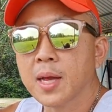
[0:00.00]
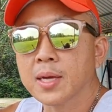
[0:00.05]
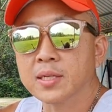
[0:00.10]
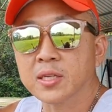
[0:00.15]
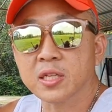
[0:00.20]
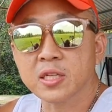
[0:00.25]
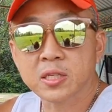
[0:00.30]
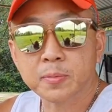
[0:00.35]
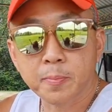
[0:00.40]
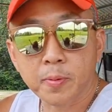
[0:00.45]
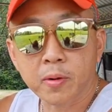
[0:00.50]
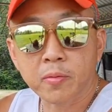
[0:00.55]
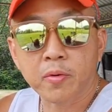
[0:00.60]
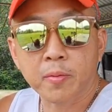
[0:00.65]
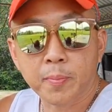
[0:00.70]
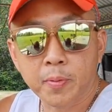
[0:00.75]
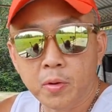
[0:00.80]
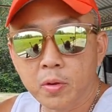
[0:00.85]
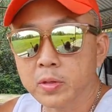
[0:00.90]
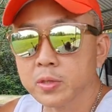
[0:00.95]
as a spot
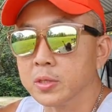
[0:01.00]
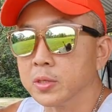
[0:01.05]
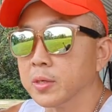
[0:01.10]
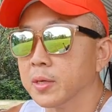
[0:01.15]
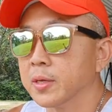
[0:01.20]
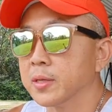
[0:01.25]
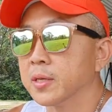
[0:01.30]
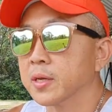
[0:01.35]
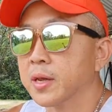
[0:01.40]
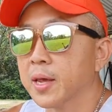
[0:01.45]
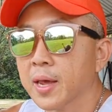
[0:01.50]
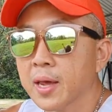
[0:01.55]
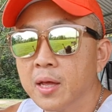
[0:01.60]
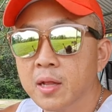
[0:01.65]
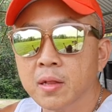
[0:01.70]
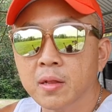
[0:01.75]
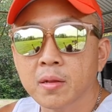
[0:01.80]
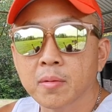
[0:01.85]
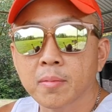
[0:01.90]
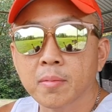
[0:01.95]
reporter in the
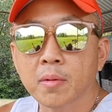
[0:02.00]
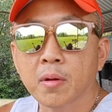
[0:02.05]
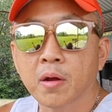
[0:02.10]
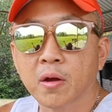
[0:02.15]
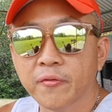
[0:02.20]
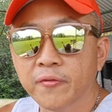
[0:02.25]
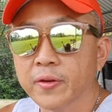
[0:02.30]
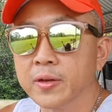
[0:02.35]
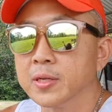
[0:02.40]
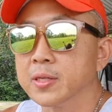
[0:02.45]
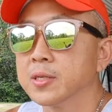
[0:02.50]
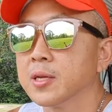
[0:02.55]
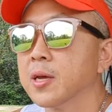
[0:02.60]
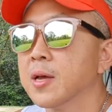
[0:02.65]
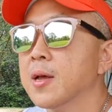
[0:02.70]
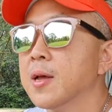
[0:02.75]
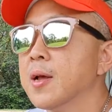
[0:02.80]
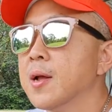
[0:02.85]
KL office.